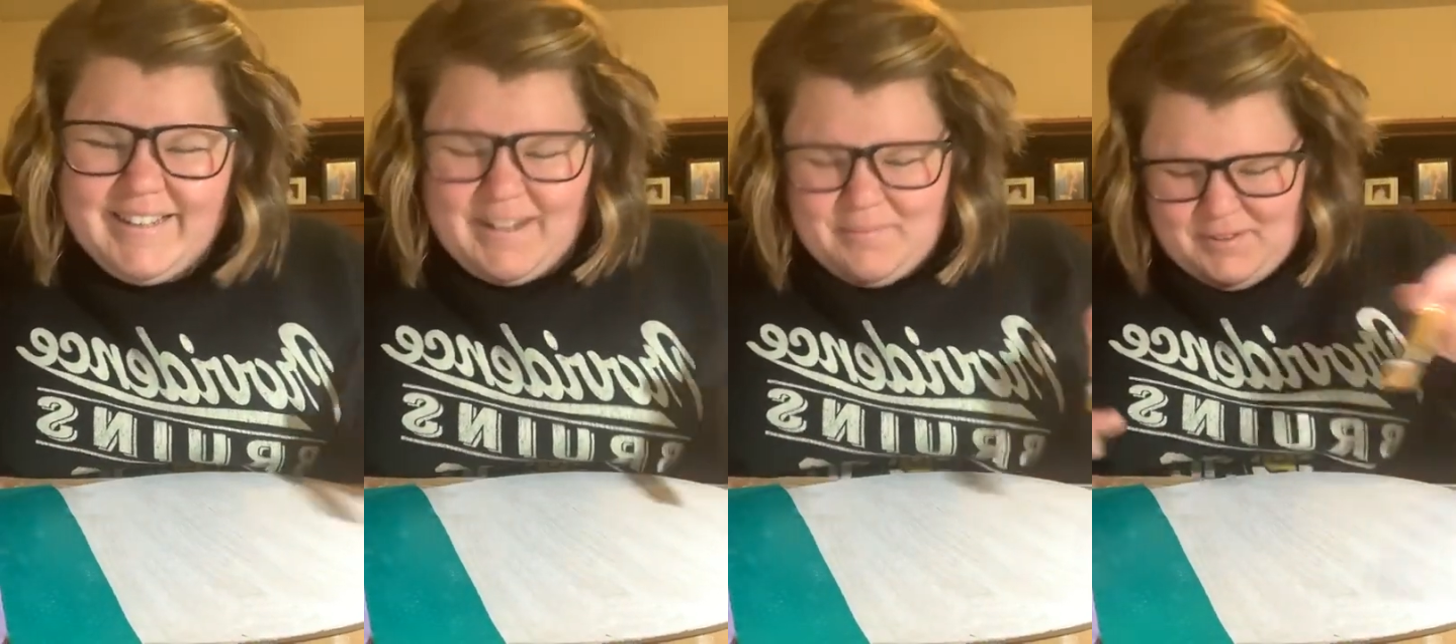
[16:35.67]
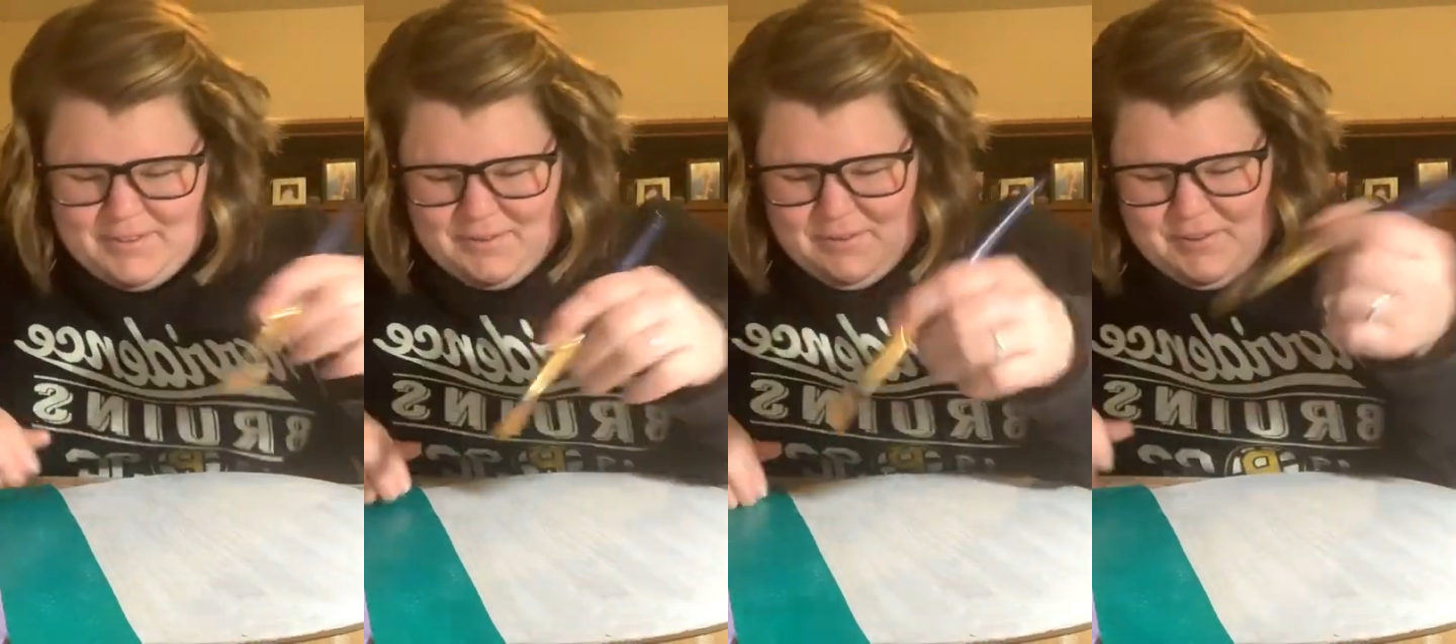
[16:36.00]
I'm
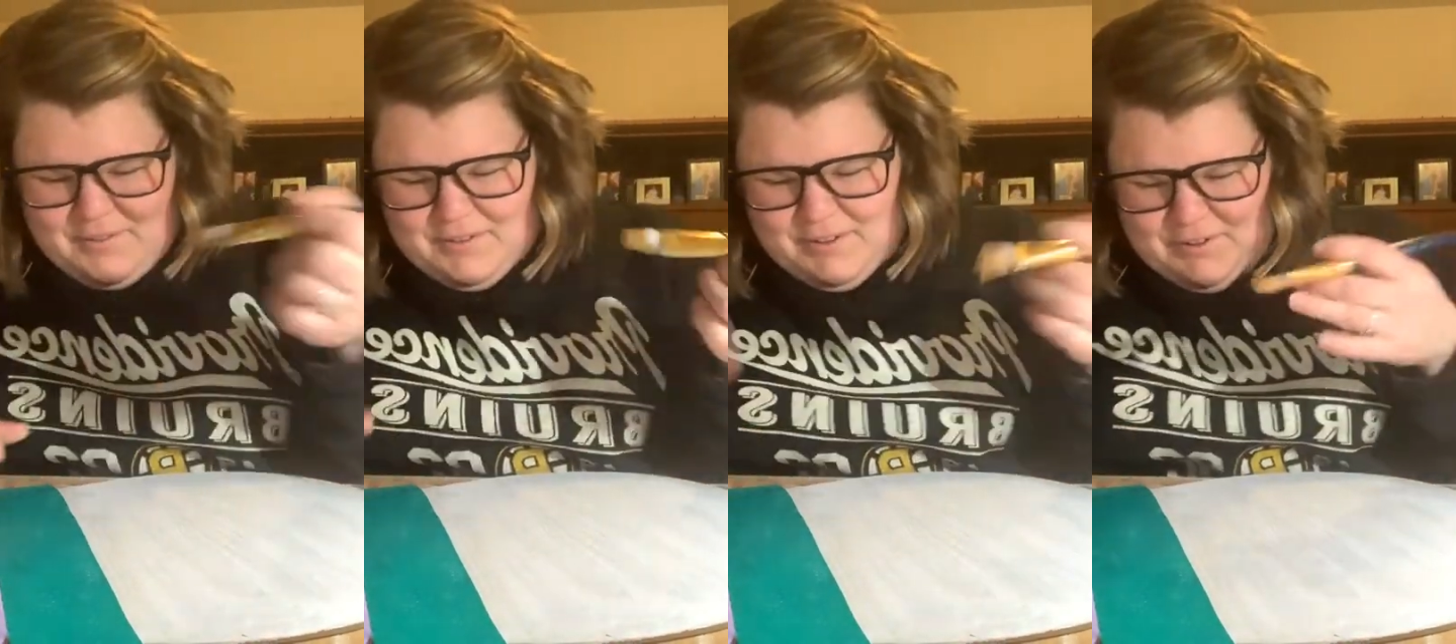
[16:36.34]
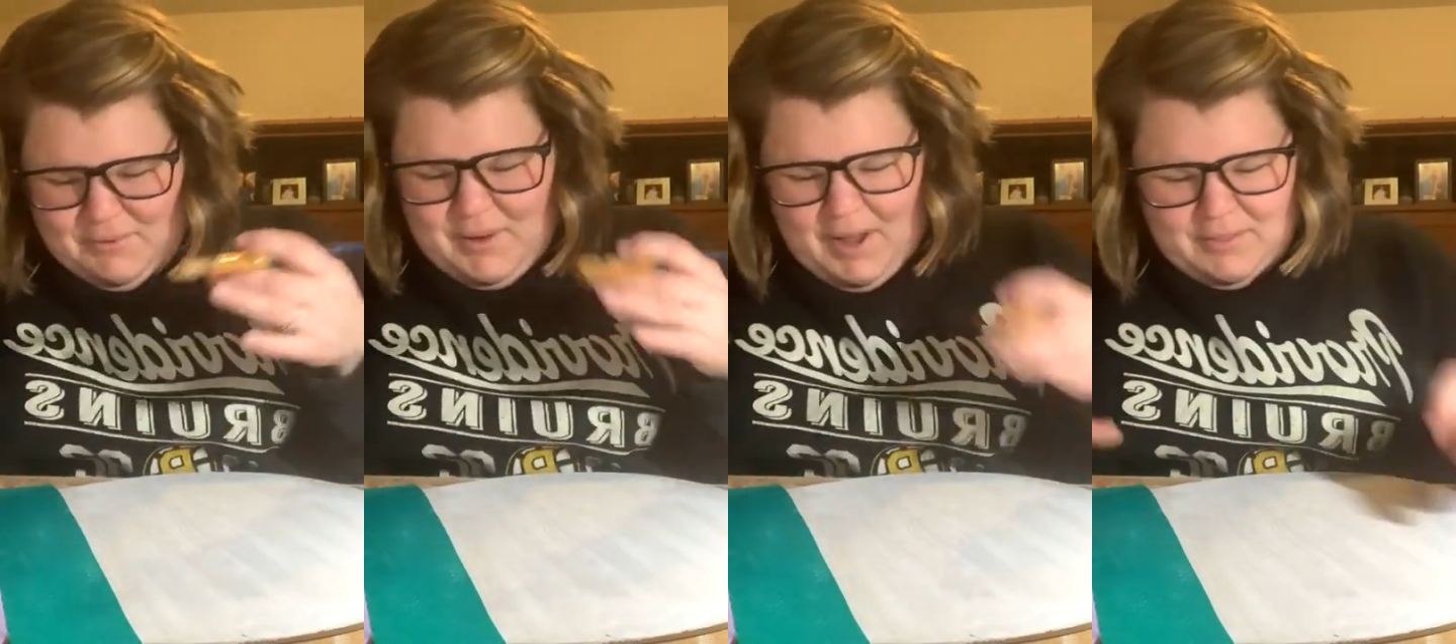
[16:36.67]
just so used to
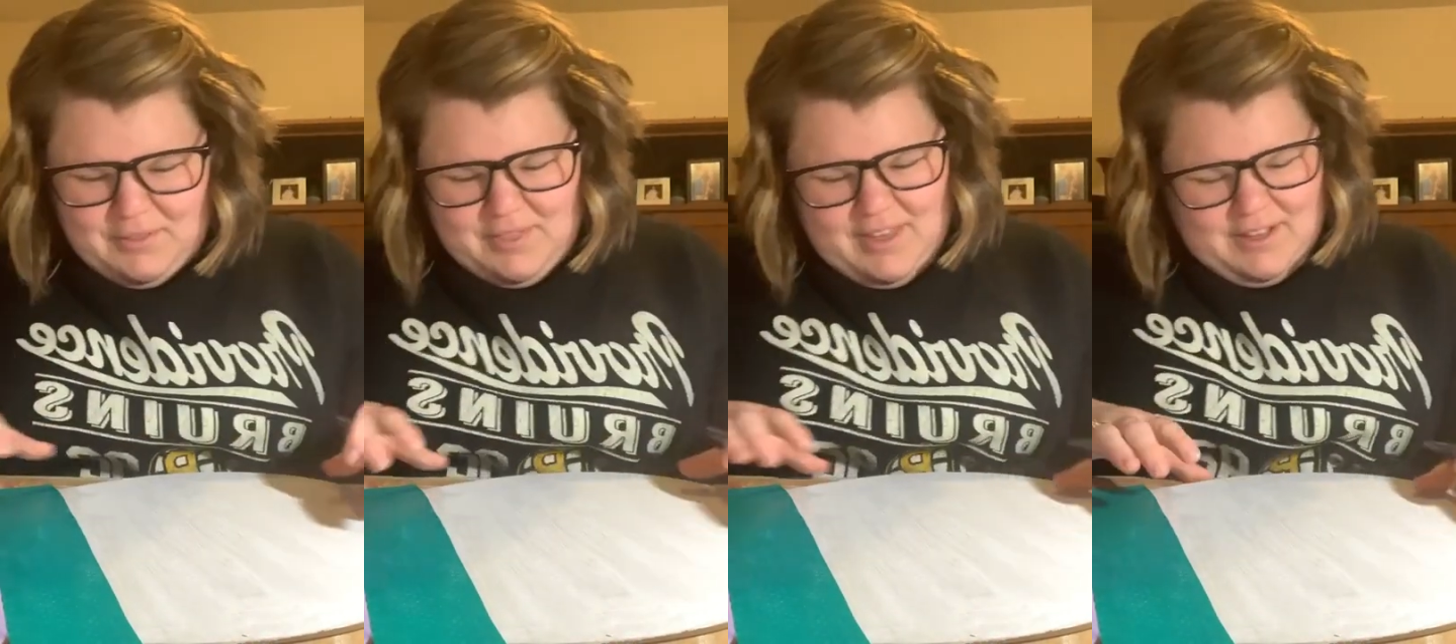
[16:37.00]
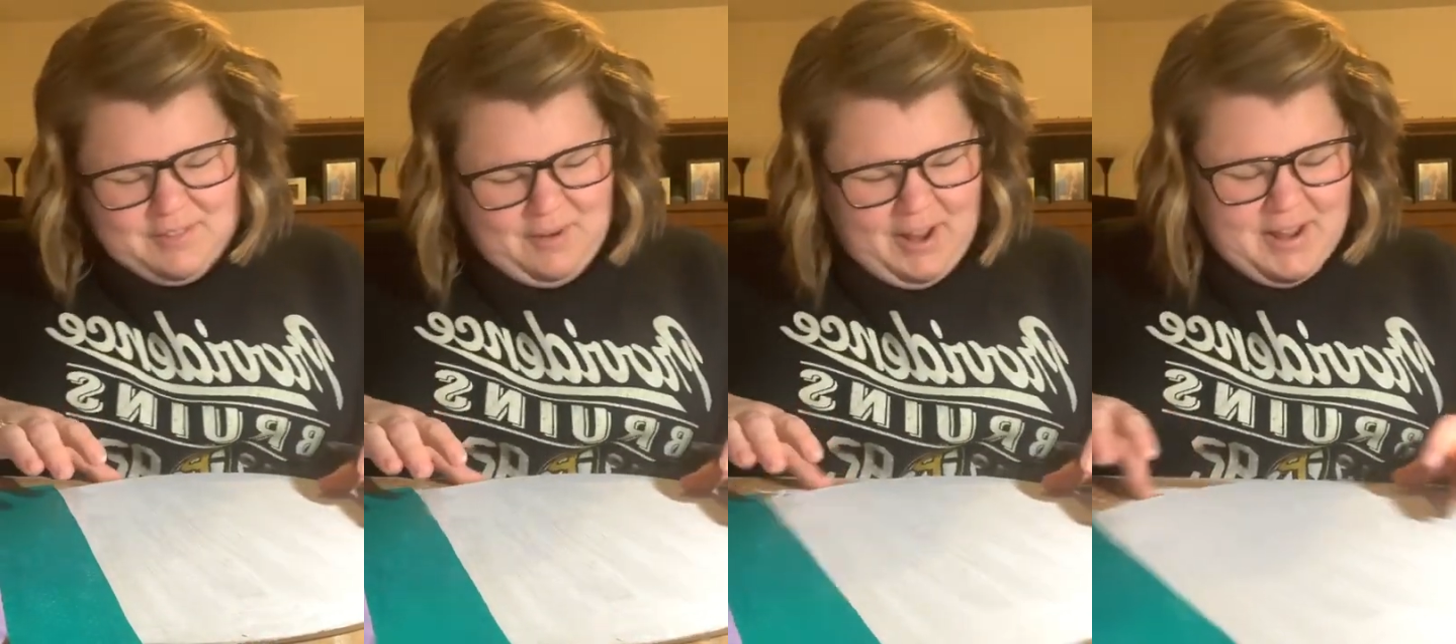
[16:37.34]
doing other
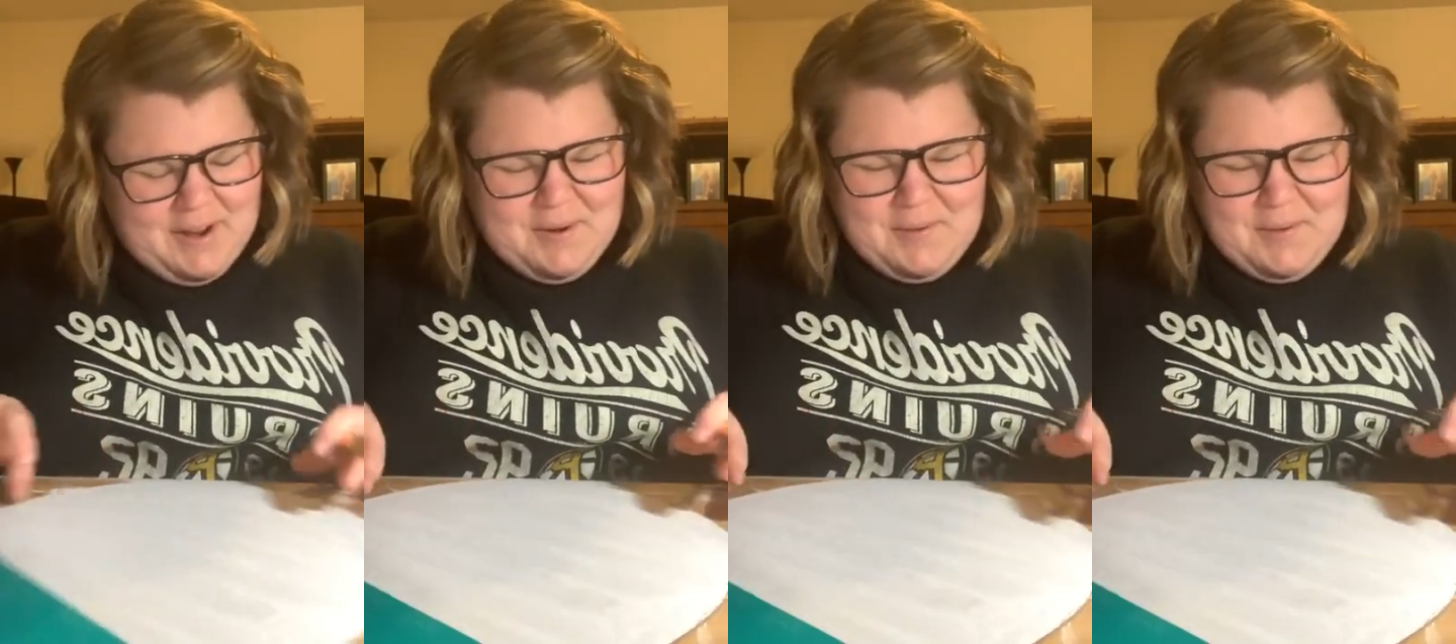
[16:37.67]
things, right?